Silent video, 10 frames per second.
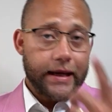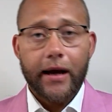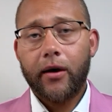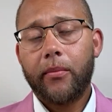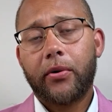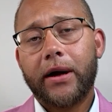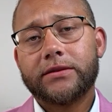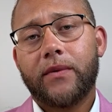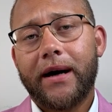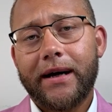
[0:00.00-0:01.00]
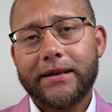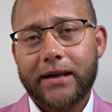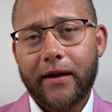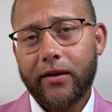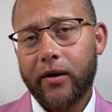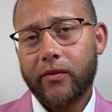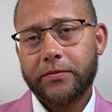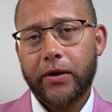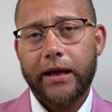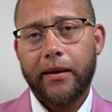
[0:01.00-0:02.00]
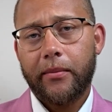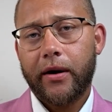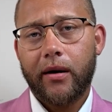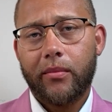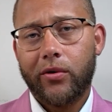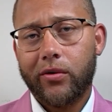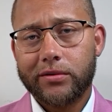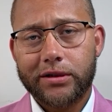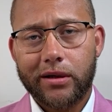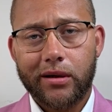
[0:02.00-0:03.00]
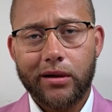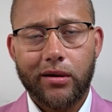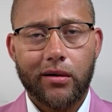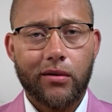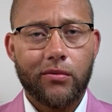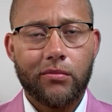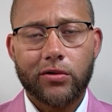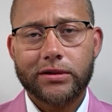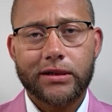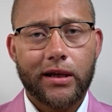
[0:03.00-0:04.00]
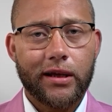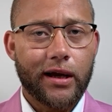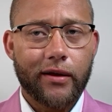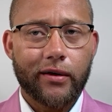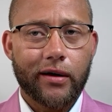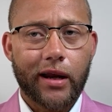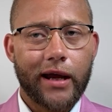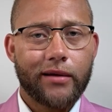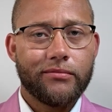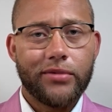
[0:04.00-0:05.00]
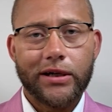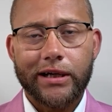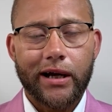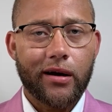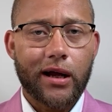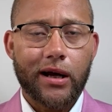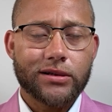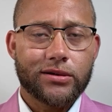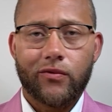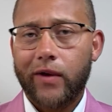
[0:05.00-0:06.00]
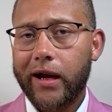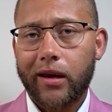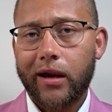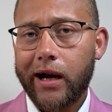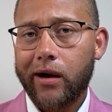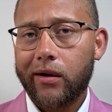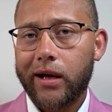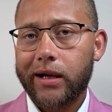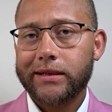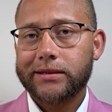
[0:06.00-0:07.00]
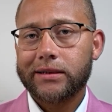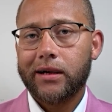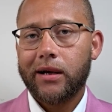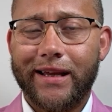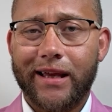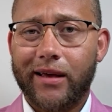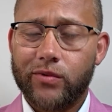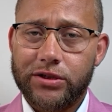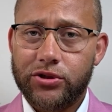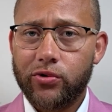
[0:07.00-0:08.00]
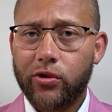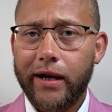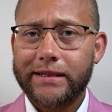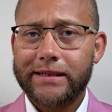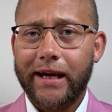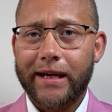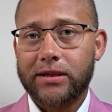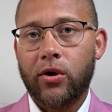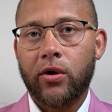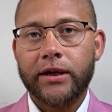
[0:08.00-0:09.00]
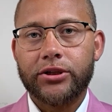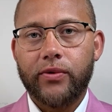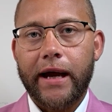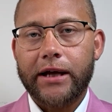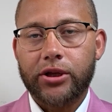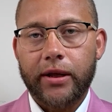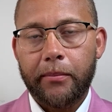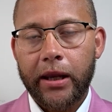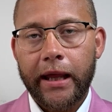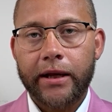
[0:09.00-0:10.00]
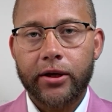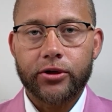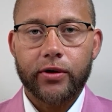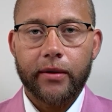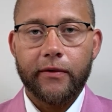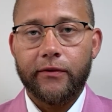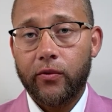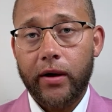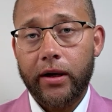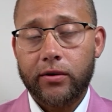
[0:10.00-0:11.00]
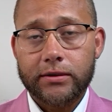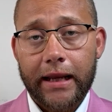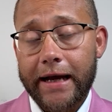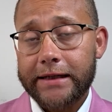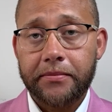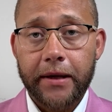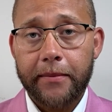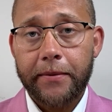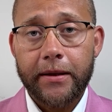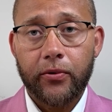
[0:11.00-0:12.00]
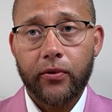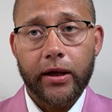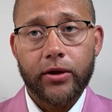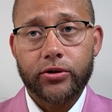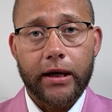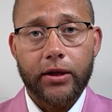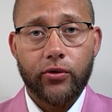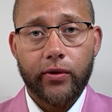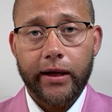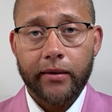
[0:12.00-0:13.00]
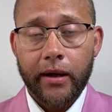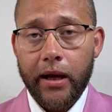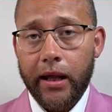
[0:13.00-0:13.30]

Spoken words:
Now, price-wise, I thought it was pretty comparable to, most of the other like budget airlines or regular airlines. I didn't think it was too crazy, as long as you actually plan your trip. If you're one of those last-minute people and you try to do it,